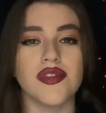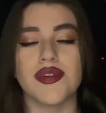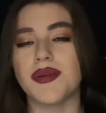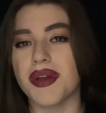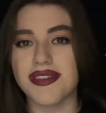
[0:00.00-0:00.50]
So
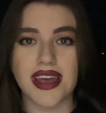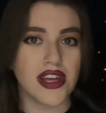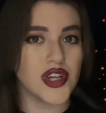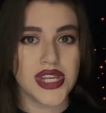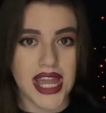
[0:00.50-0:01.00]
it depends how
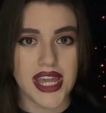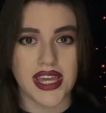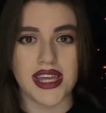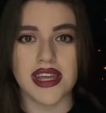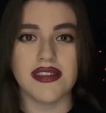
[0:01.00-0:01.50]
you
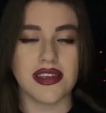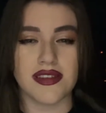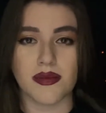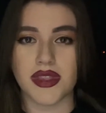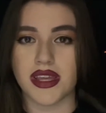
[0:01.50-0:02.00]
take it. Is it
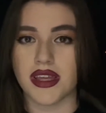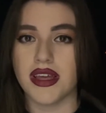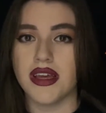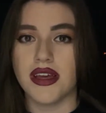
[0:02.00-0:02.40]
something